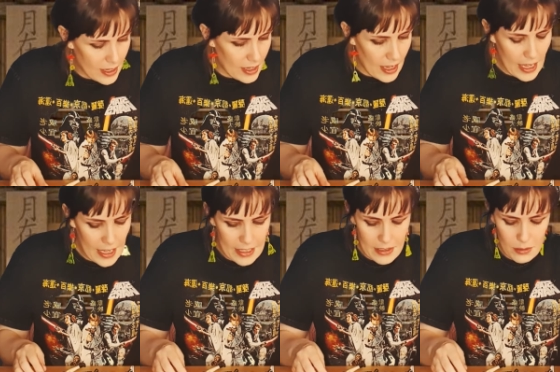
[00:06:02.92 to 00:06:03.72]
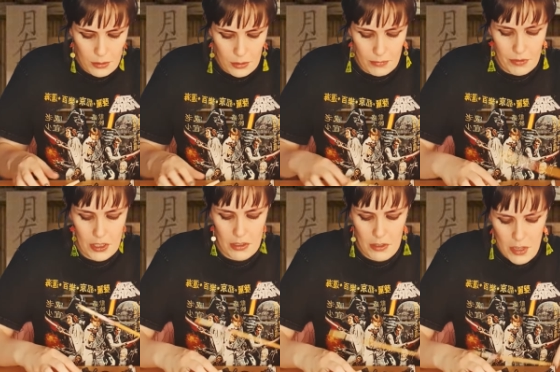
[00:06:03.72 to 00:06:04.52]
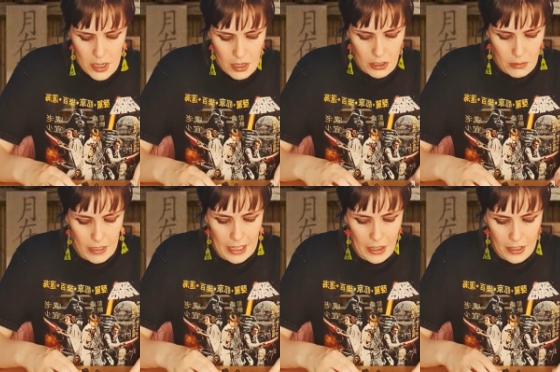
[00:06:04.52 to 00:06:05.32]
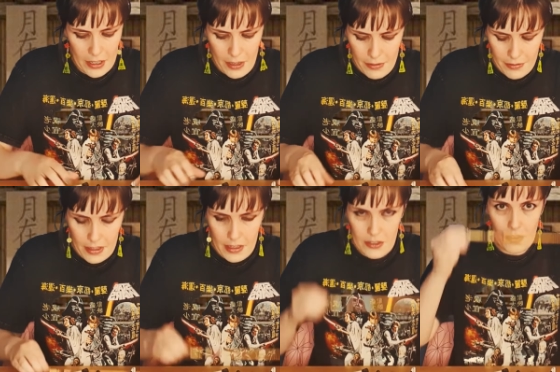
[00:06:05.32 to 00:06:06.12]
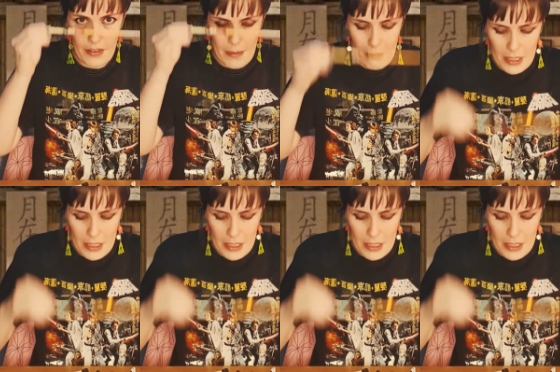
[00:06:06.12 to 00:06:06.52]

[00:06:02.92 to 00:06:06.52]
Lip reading: and oh, it's just not quite long enough. So if I have my